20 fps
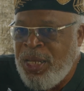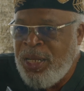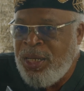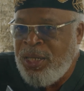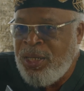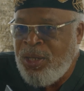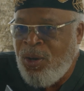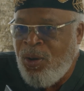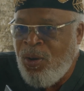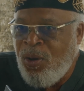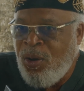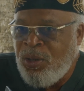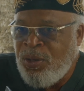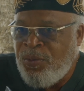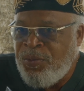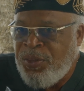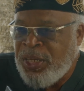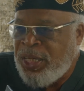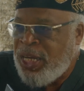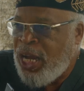in all
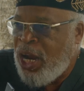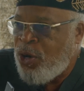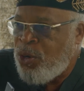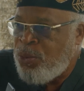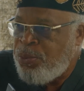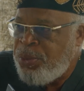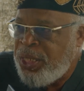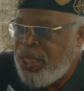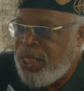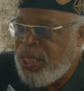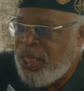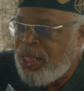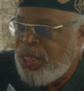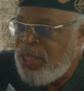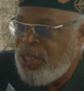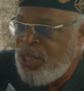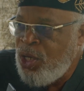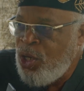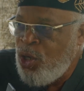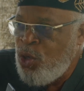of the
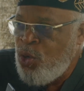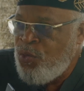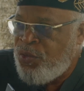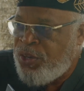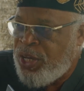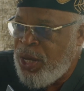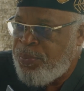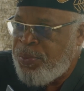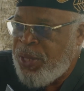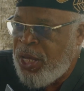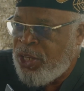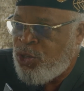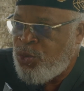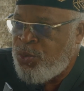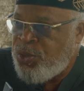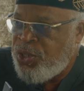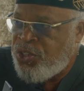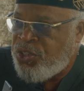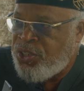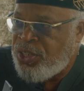Caribbean who've kept that
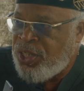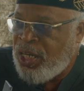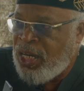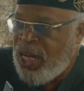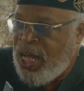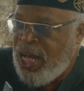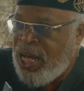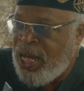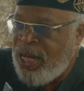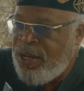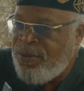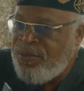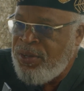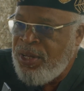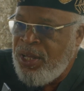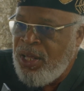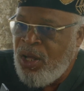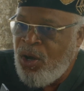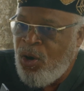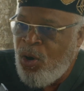tradition alive,
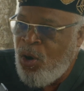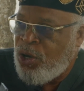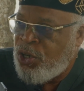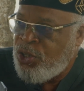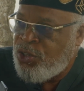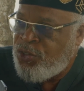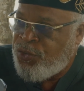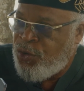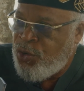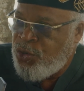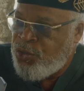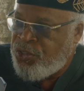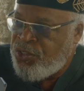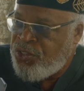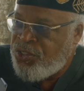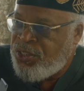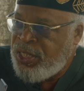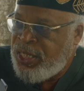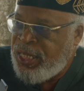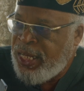August 1st
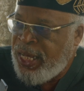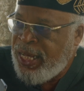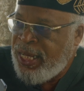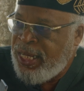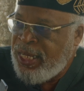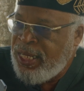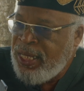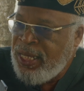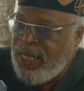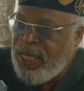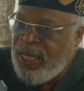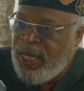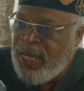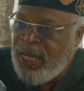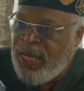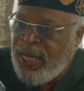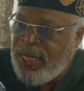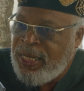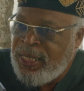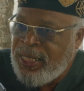is the day.
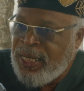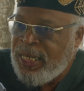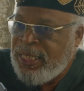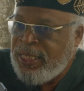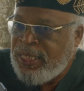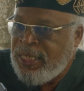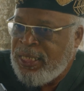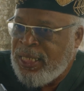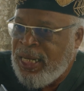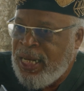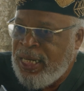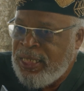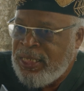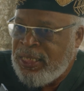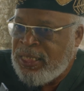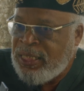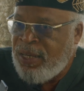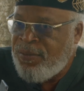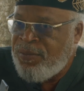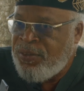And in
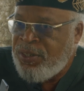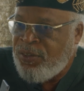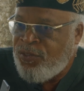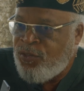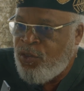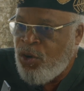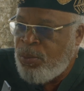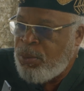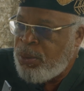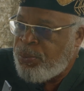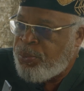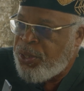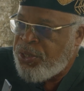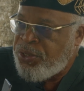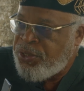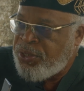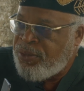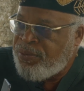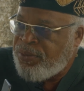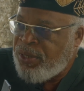1997, the former
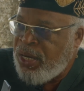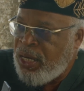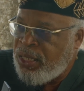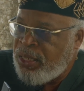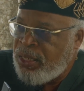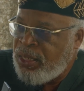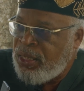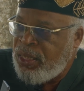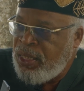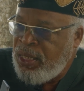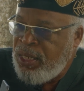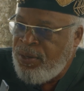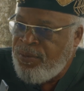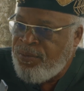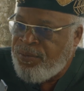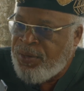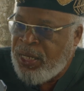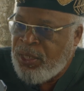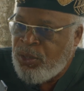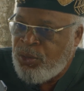president of Ghana,
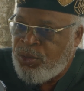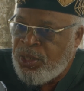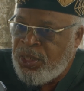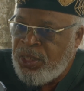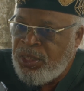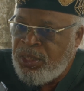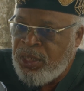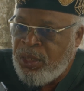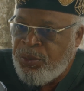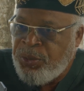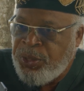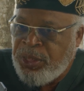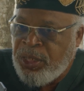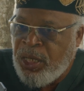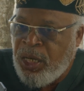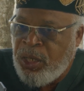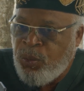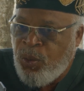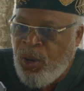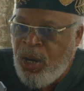Flight Lieutenant Jerry
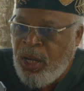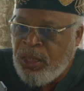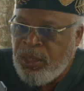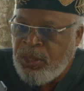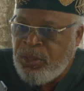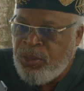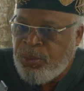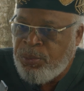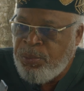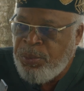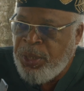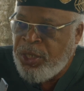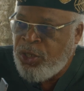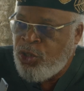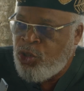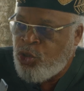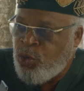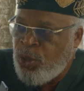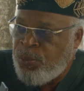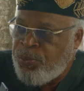John Rollins, made
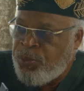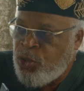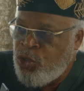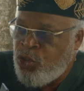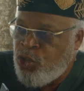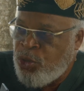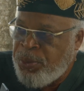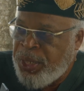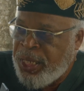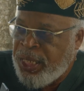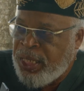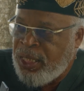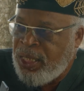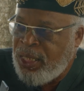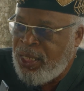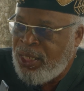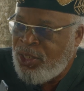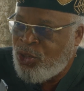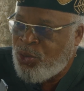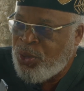a trip to
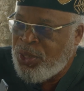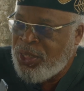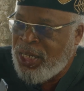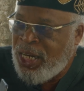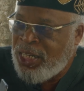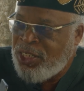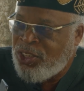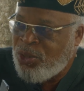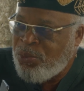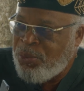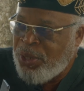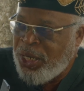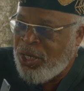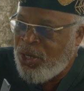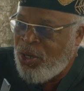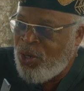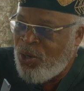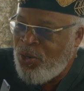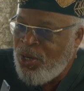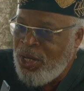Jamaica and Trinidad and
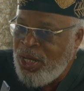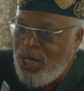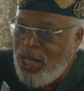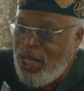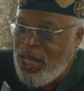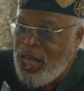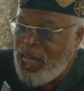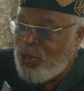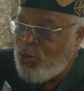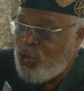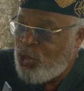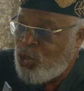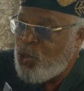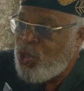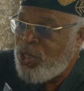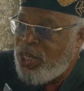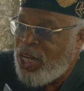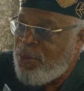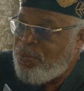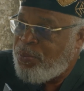Tobago. And it was
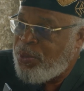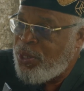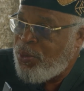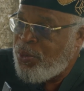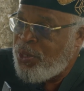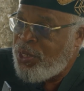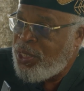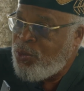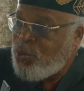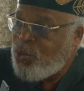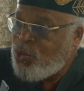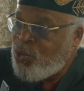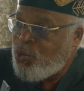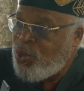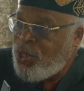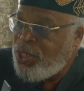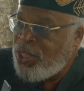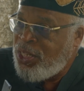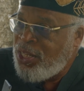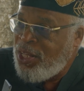during that period, he was
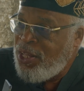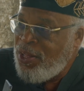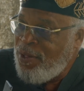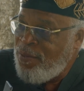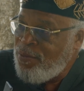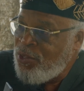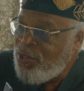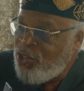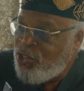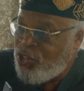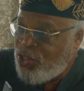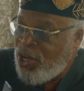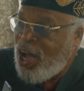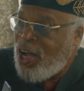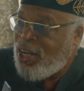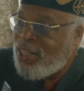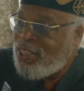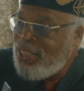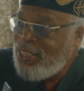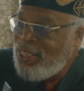really
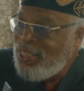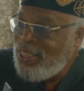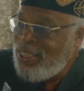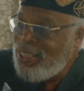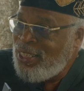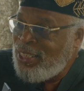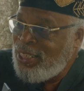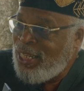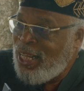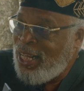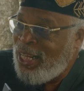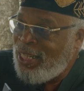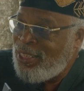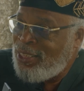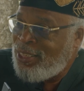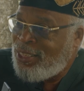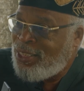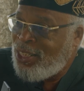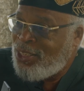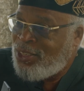shocked that
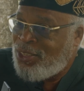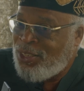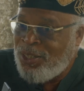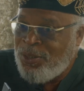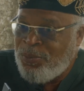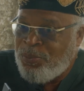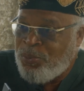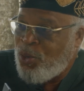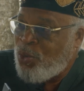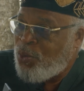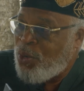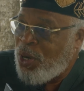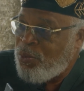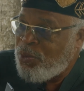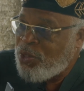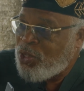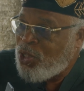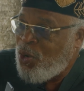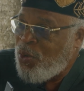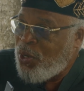such a program
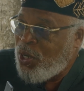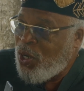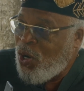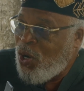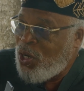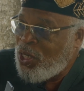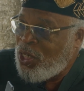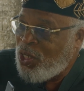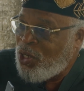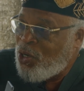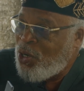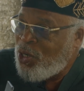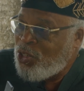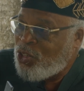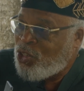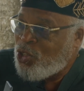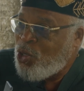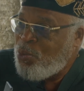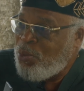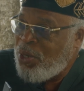was going on and
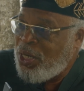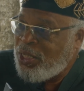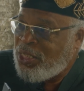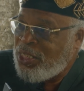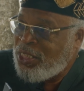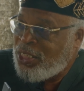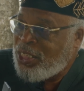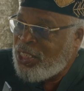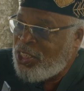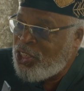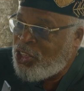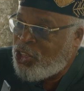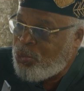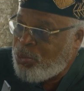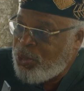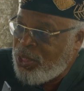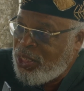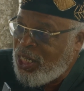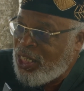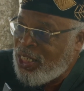learned so much. He said, this
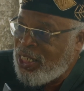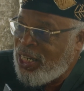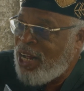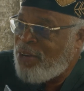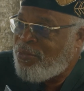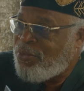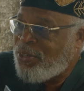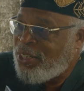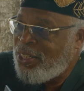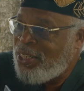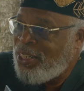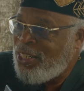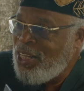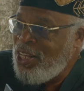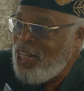should be done in Africa.